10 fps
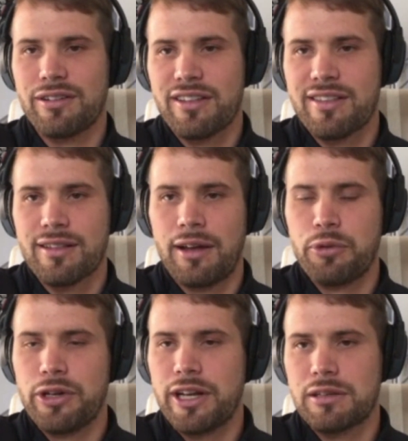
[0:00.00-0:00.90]
It's
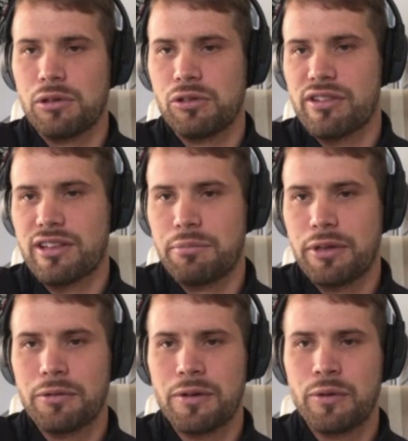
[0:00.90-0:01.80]
unpredictable who's going to
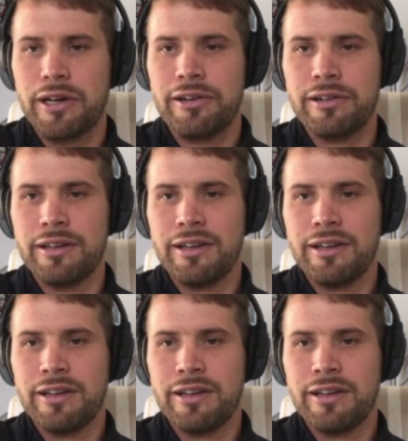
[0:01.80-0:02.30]
be the winner.